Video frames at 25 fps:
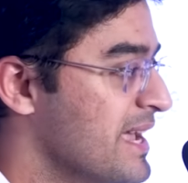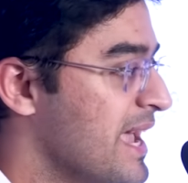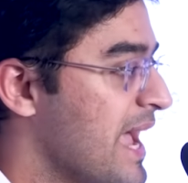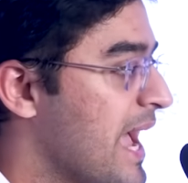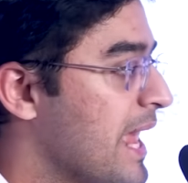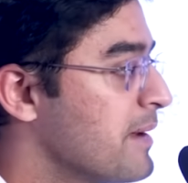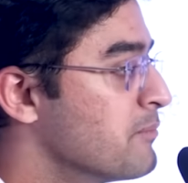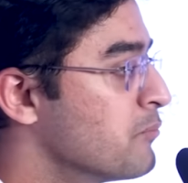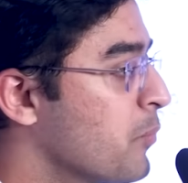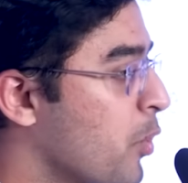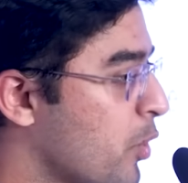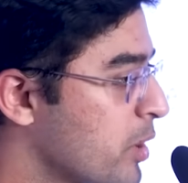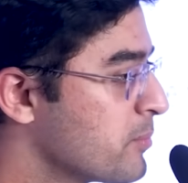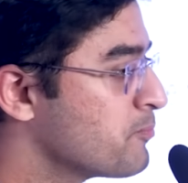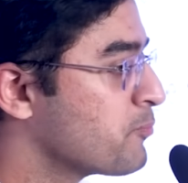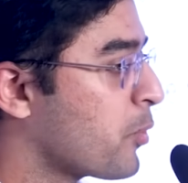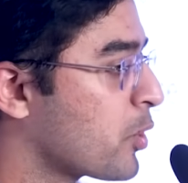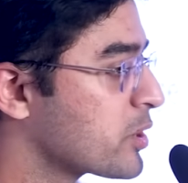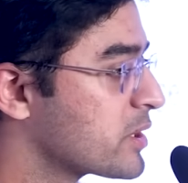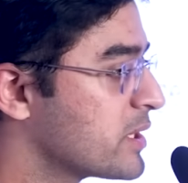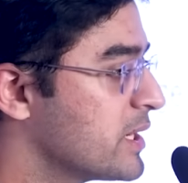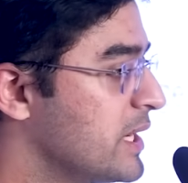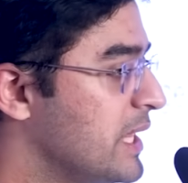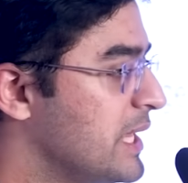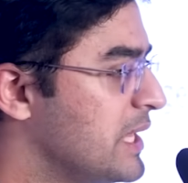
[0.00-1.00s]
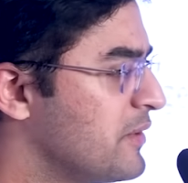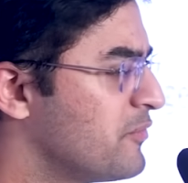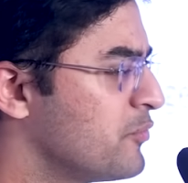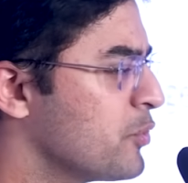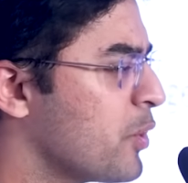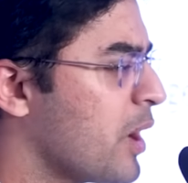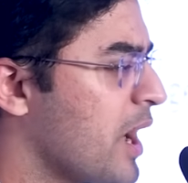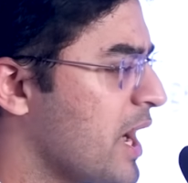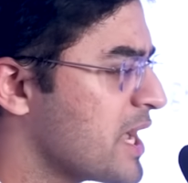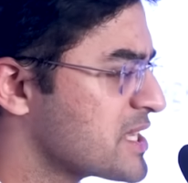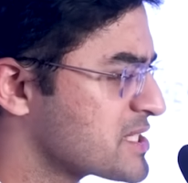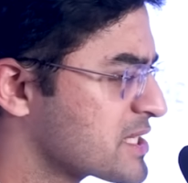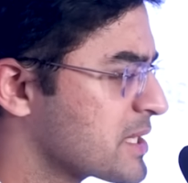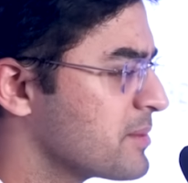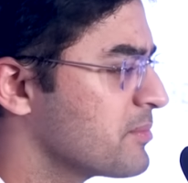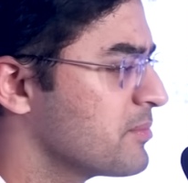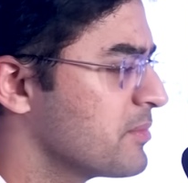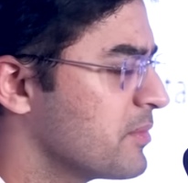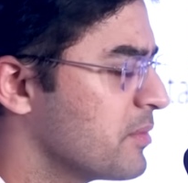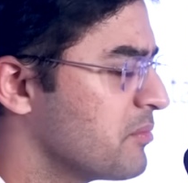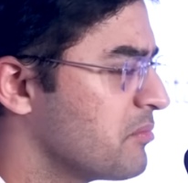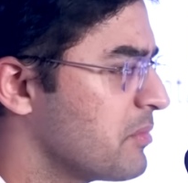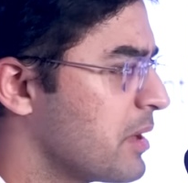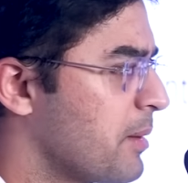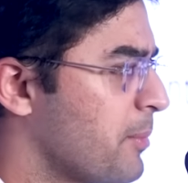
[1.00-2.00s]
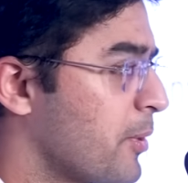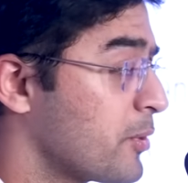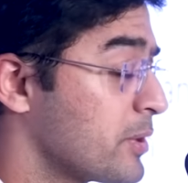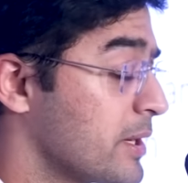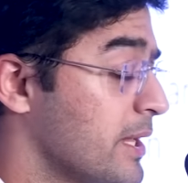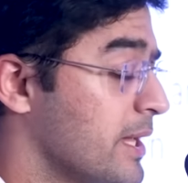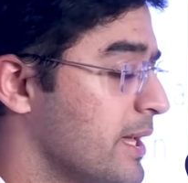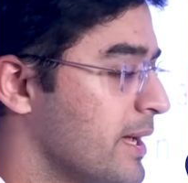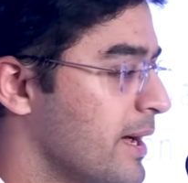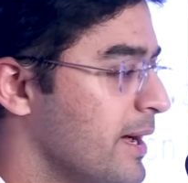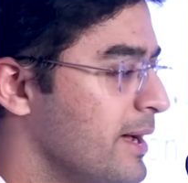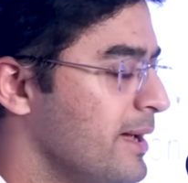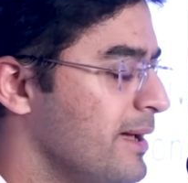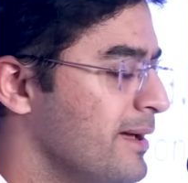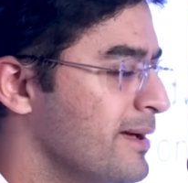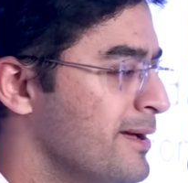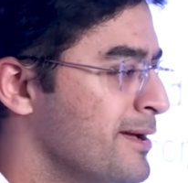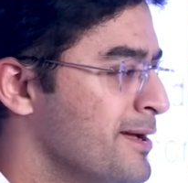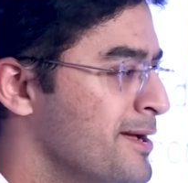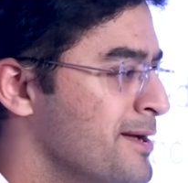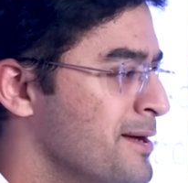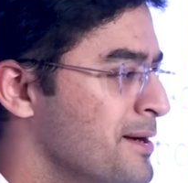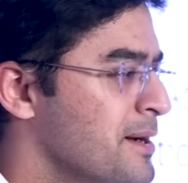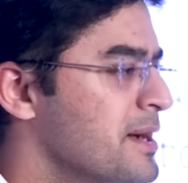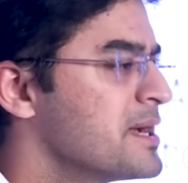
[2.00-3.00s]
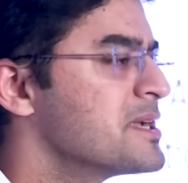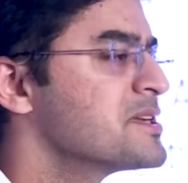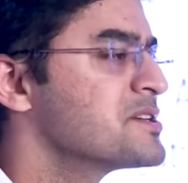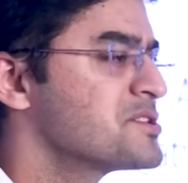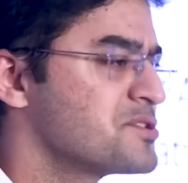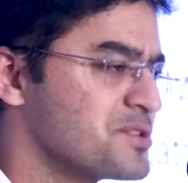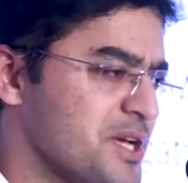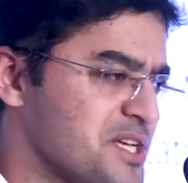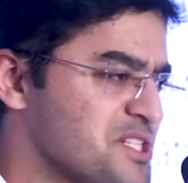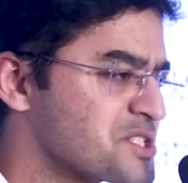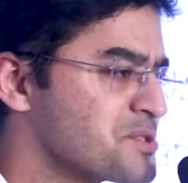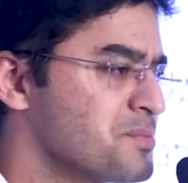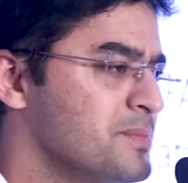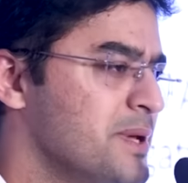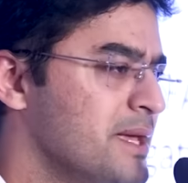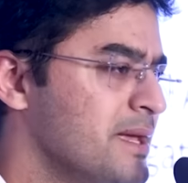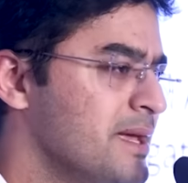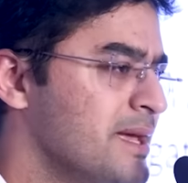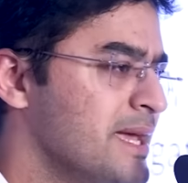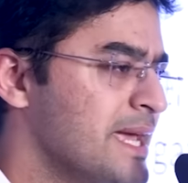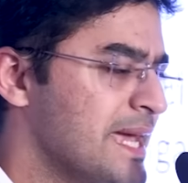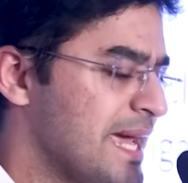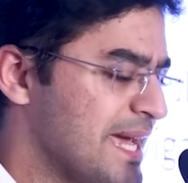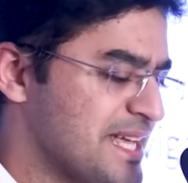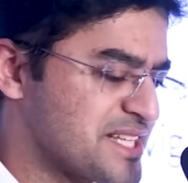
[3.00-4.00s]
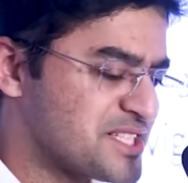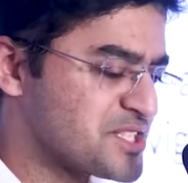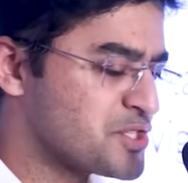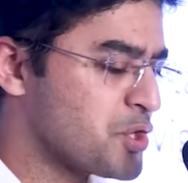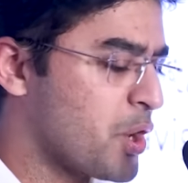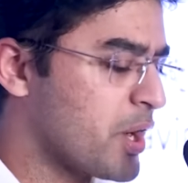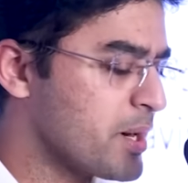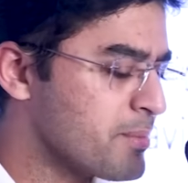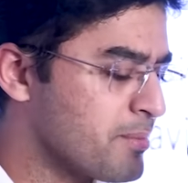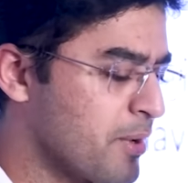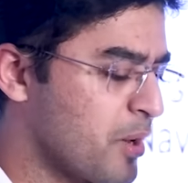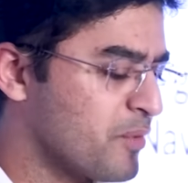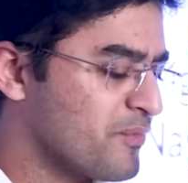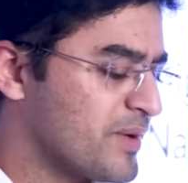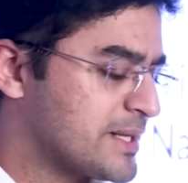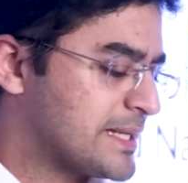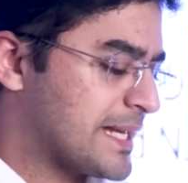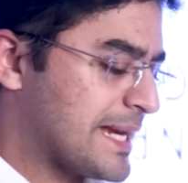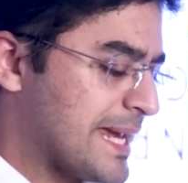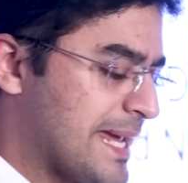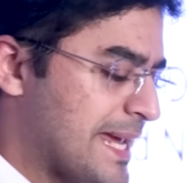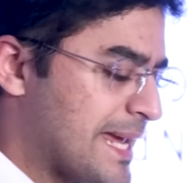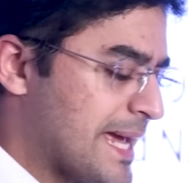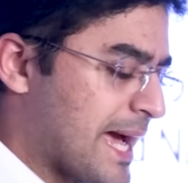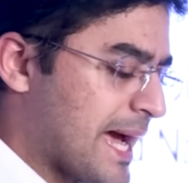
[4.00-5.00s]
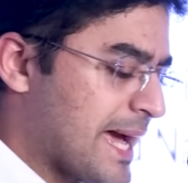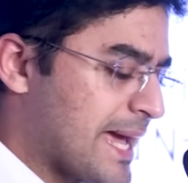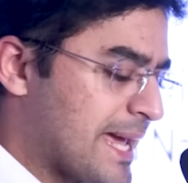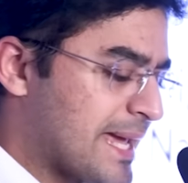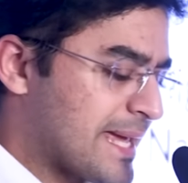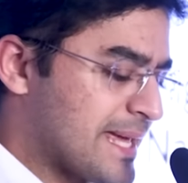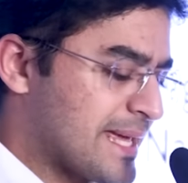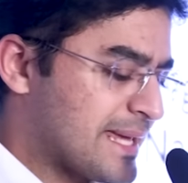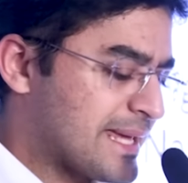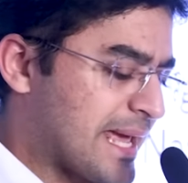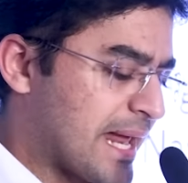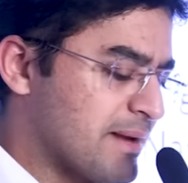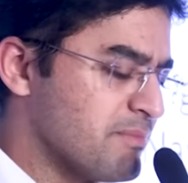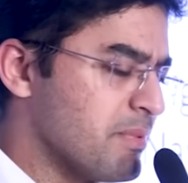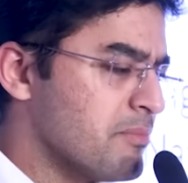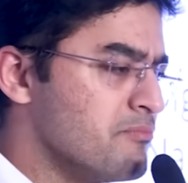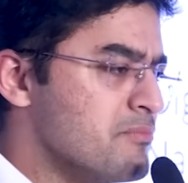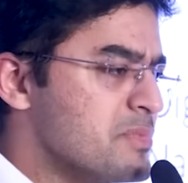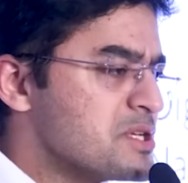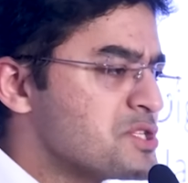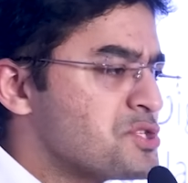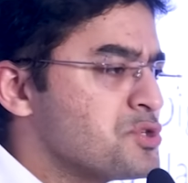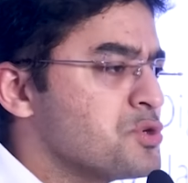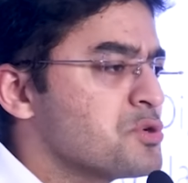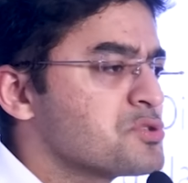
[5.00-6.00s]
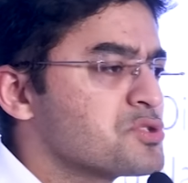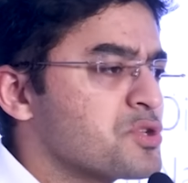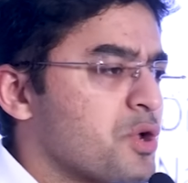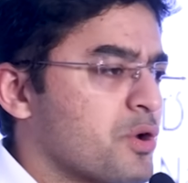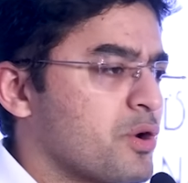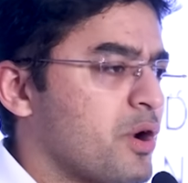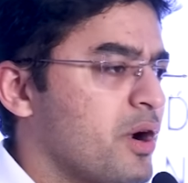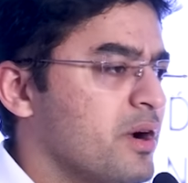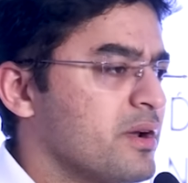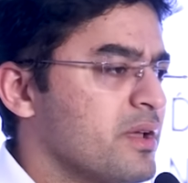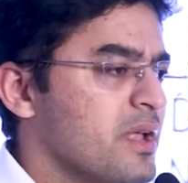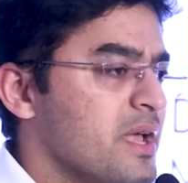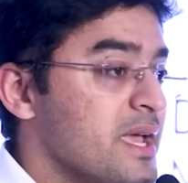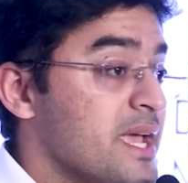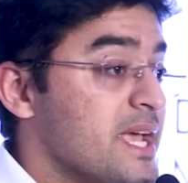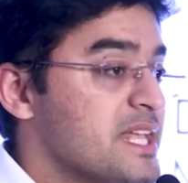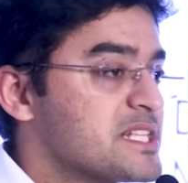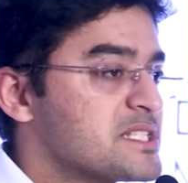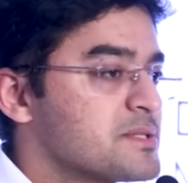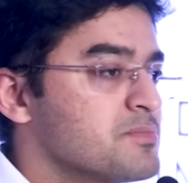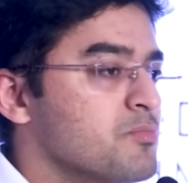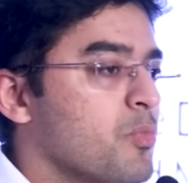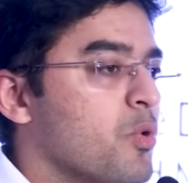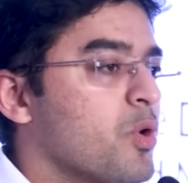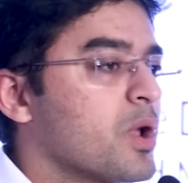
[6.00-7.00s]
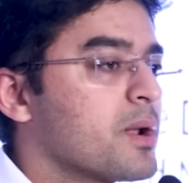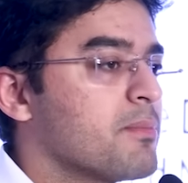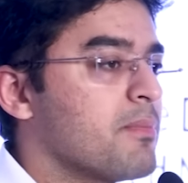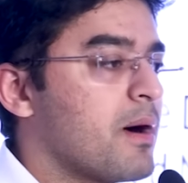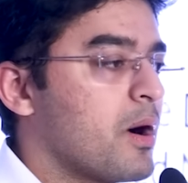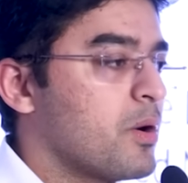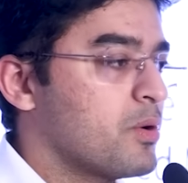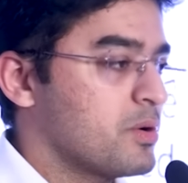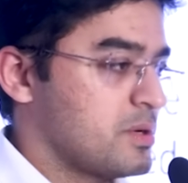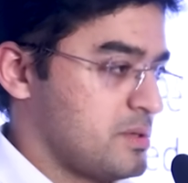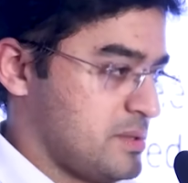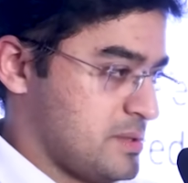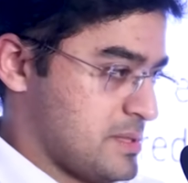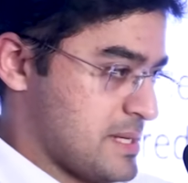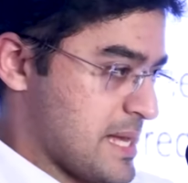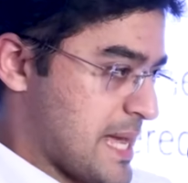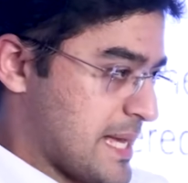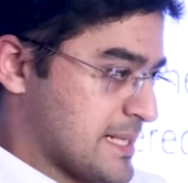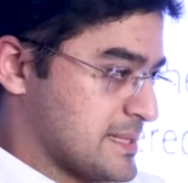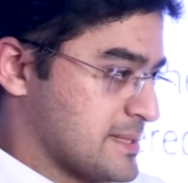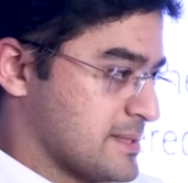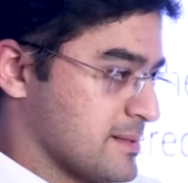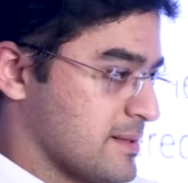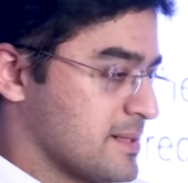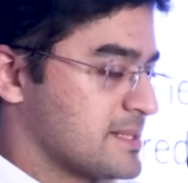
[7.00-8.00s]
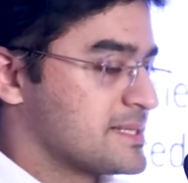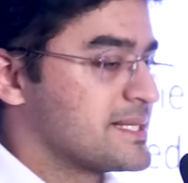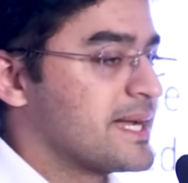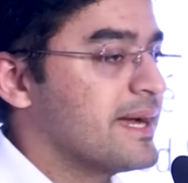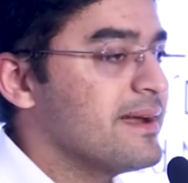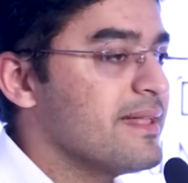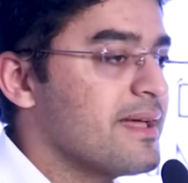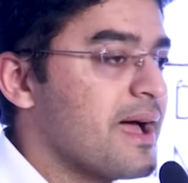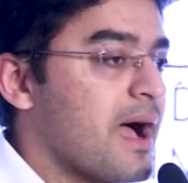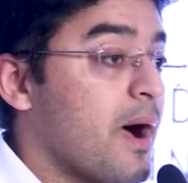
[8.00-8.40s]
And more importantly, if you ask about AI, trust me, it's not about whether AI can be misused or not. It's more about, as Sir said,